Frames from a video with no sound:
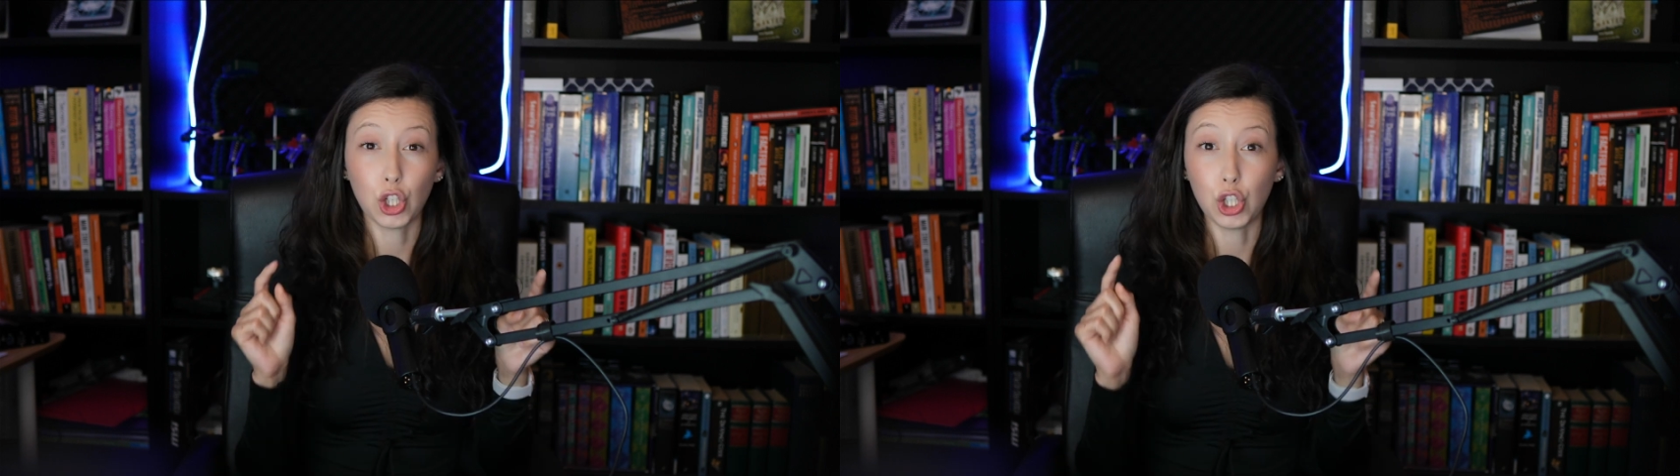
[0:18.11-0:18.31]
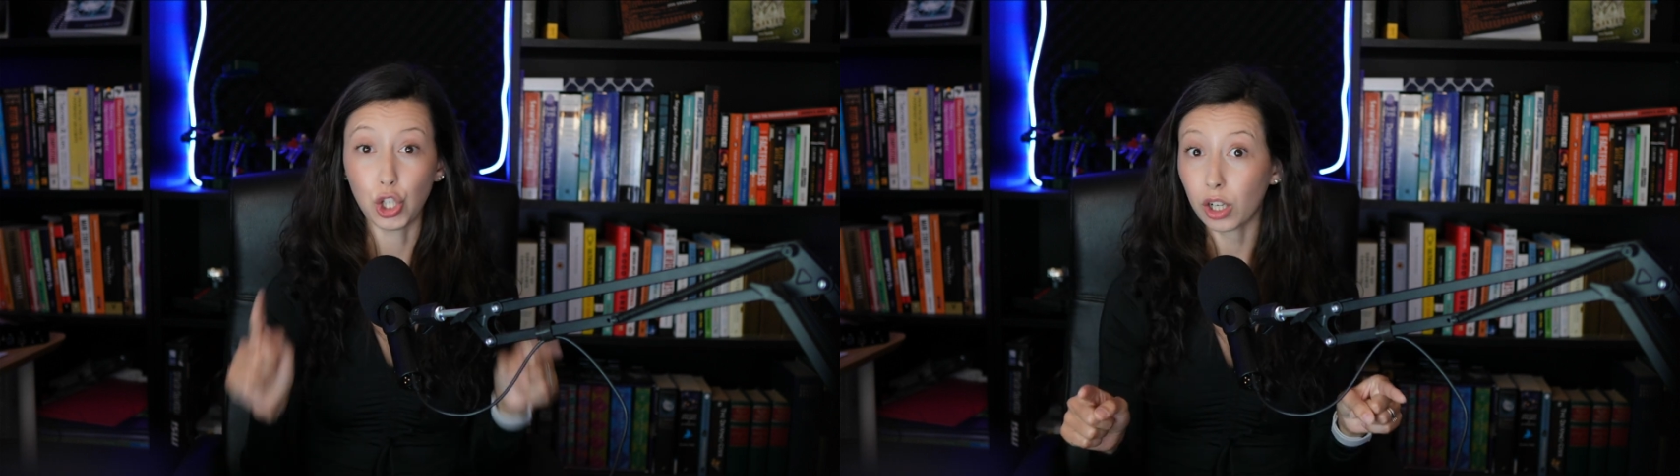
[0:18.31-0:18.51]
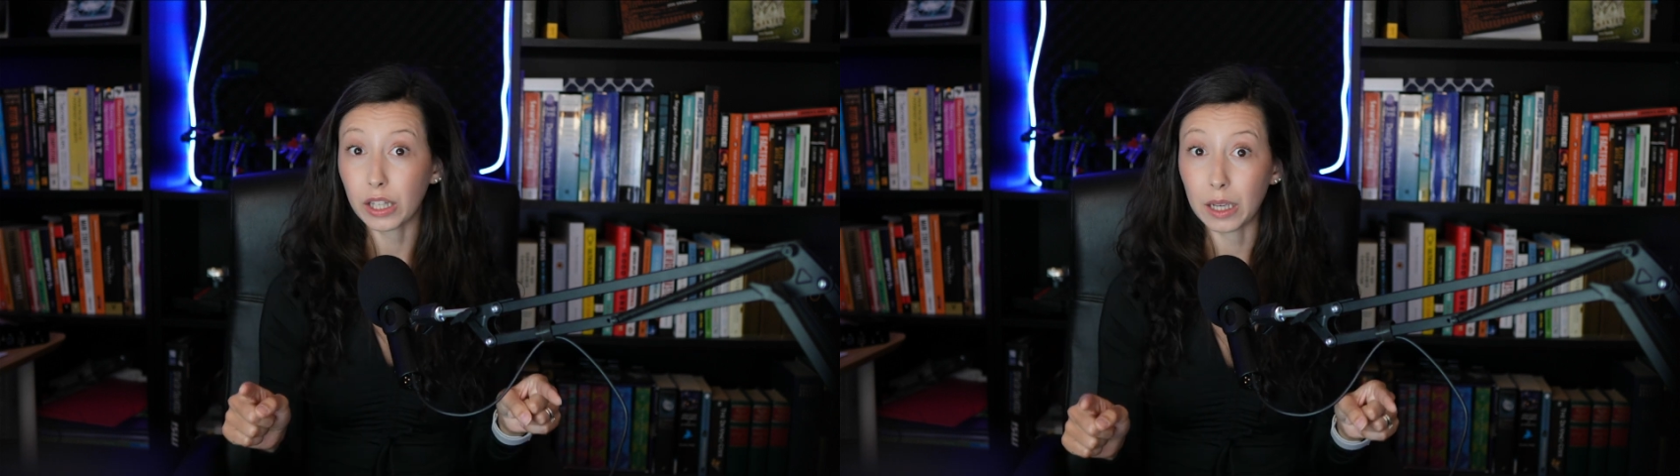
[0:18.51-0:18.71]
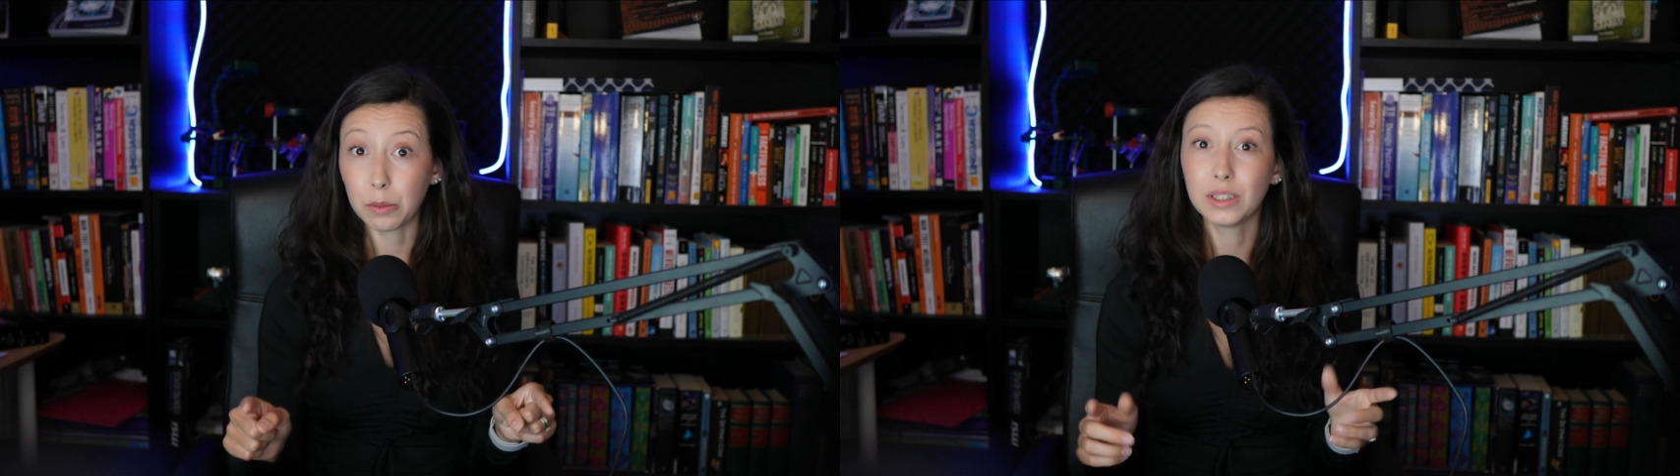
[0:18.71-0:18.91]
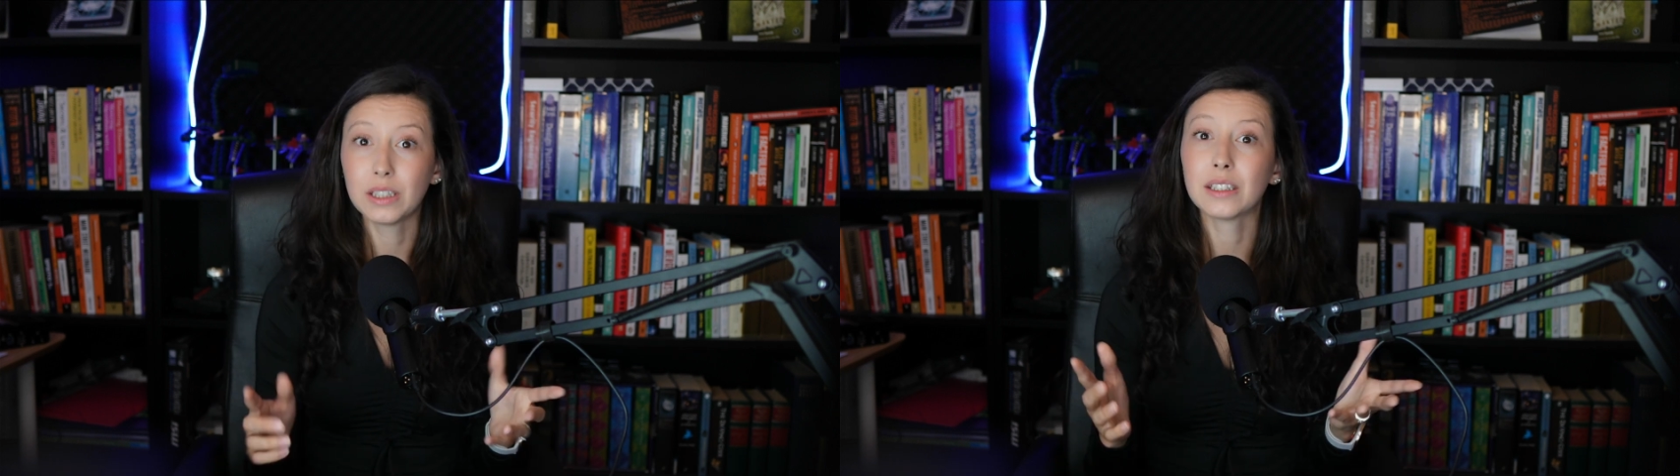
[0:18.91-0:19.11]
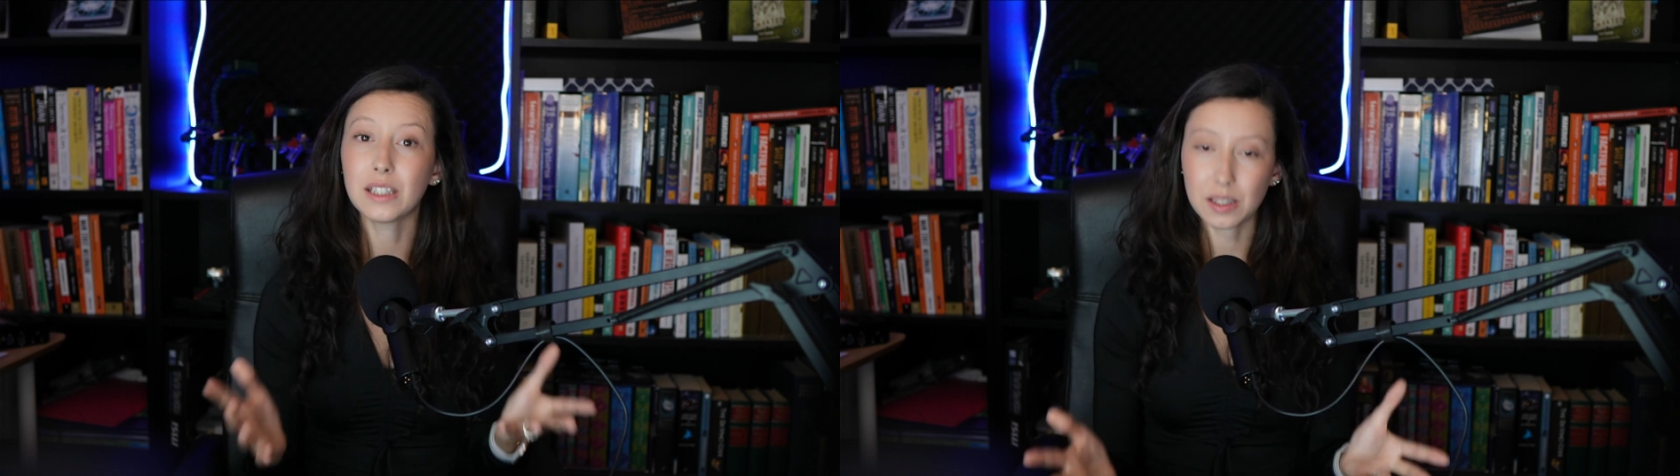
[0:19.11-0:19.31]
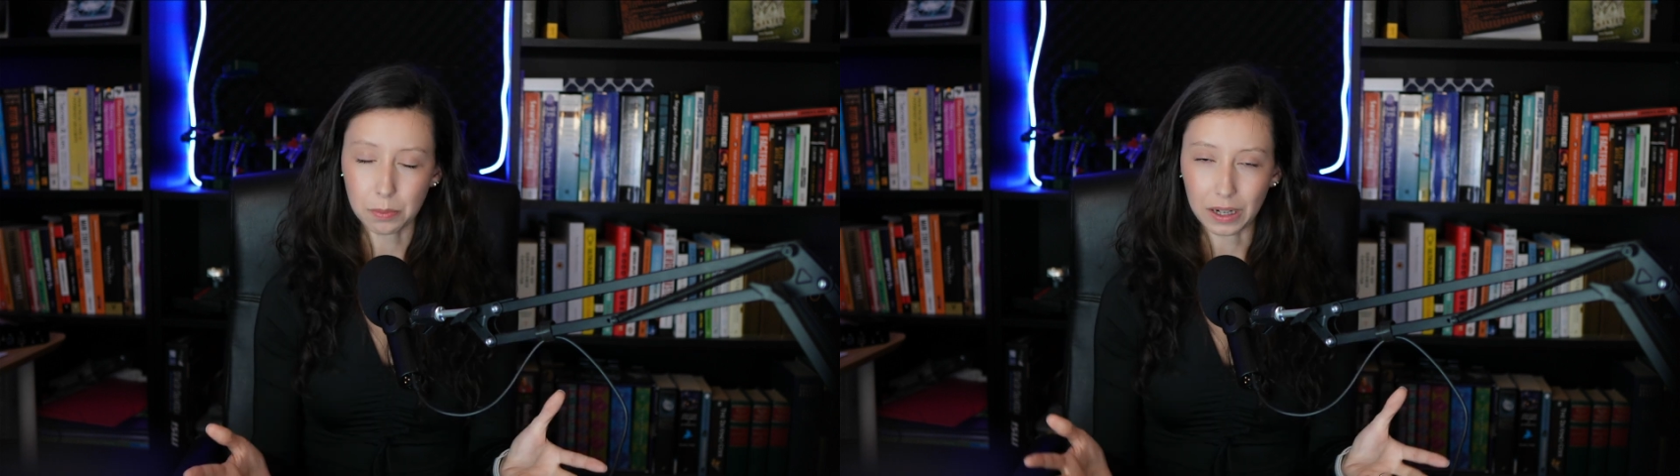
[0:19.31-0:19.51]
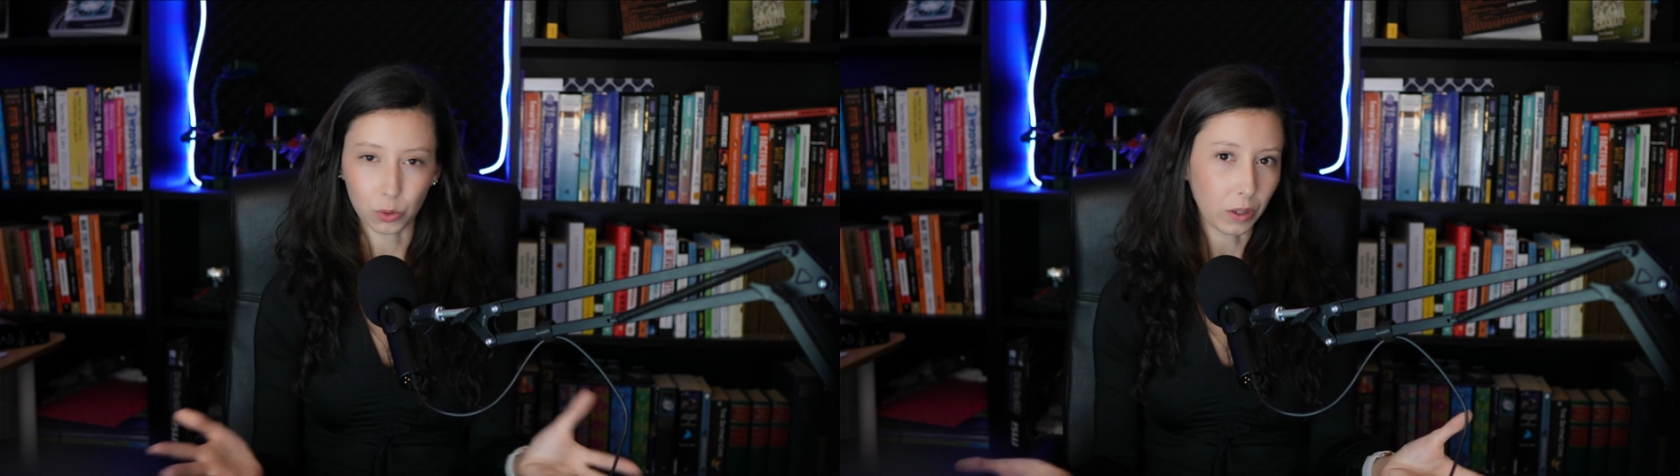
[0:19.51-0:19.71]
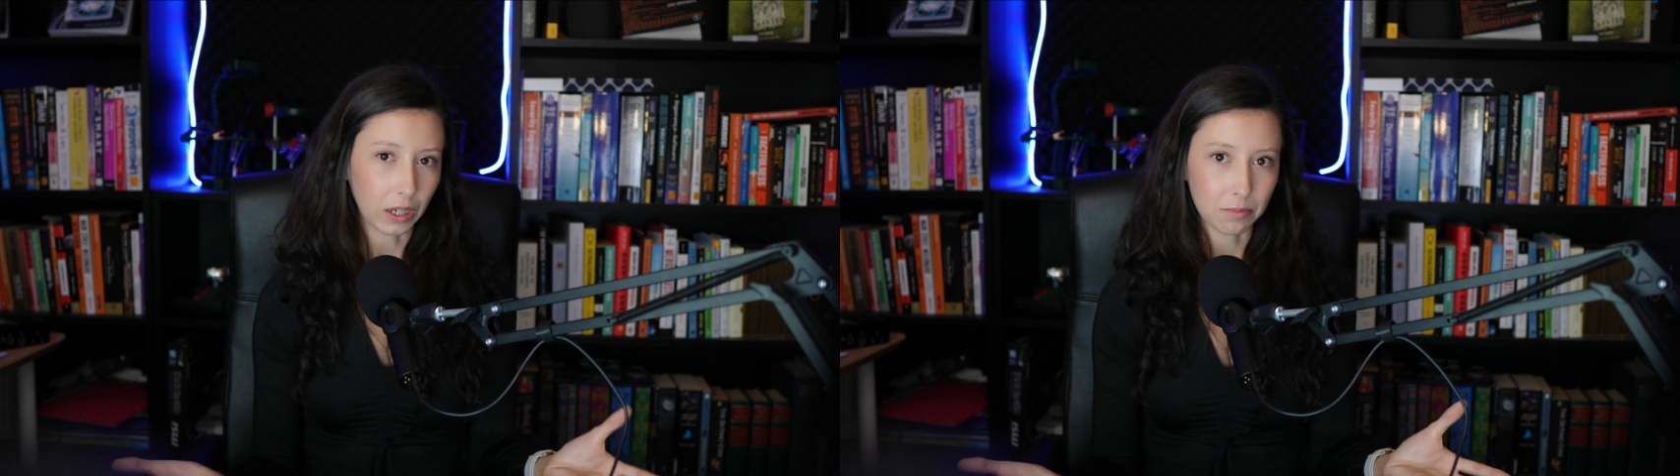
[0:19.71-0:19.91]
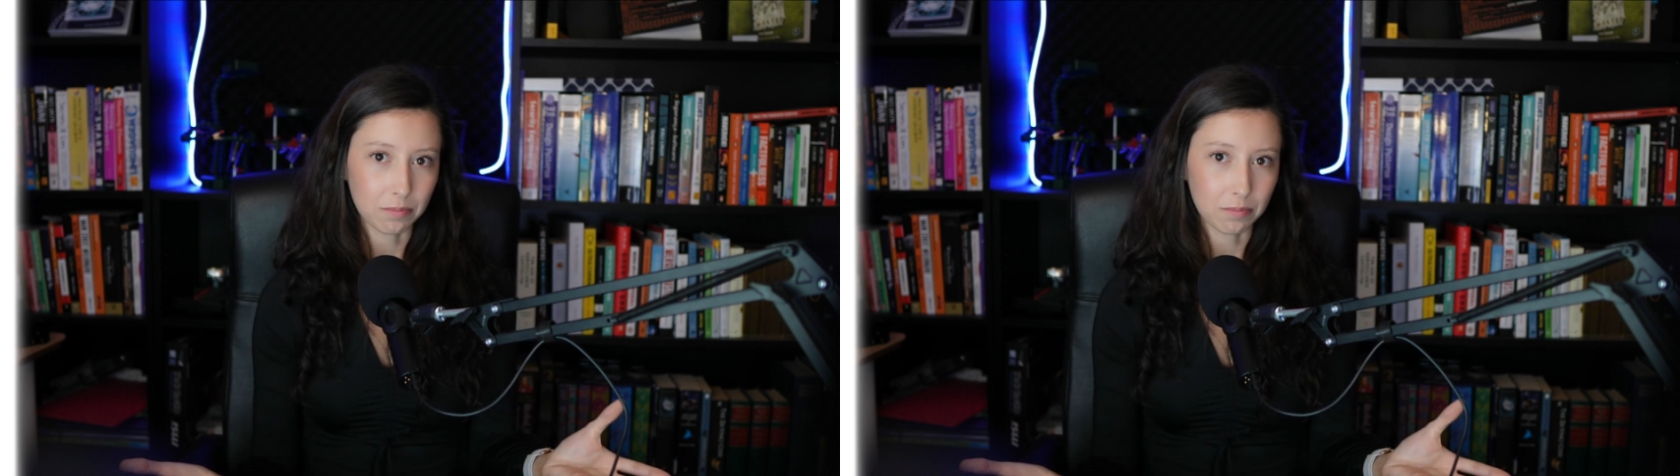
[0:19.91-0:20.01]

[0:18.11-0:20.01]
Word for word: your lab the smart way.